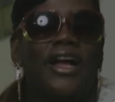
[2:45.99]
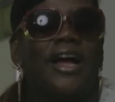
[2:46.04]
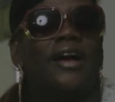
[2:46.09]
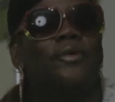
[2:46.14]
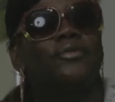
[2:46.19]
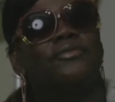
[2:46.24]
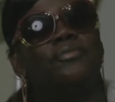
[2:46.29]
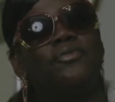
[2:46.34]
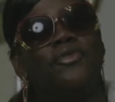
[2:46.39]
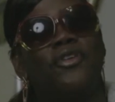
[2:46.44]
I
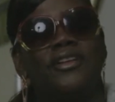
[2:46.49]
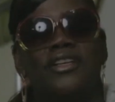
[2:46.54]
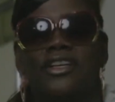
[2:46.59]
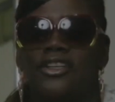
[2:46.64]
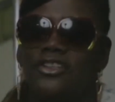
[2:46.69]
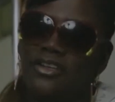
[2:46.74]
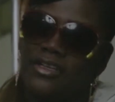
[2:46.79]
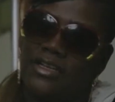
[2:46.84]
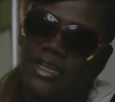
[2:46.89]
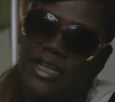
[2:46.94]
was born at
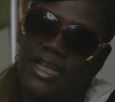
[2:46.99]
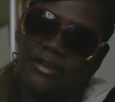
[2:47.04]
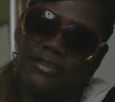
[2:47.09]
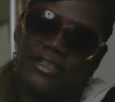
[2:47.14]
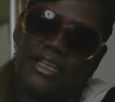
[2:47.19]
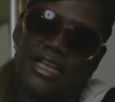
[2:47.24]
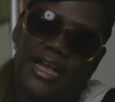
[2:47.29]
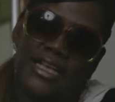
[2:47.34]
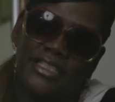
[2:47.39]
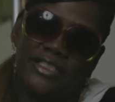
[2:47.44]
Cook
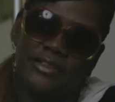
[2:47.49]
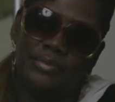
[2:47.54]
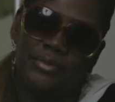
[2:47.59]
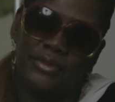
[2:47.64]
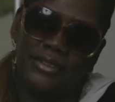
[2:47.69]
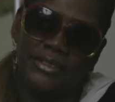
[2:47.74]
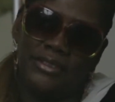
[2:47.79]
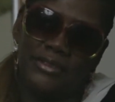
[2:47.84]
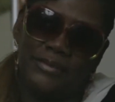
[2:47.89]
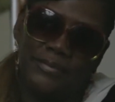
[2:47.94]
County
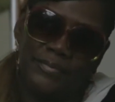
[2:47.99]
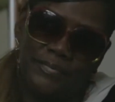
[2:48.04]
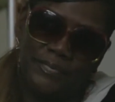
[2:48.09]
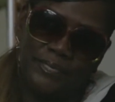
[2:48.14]
Hospital.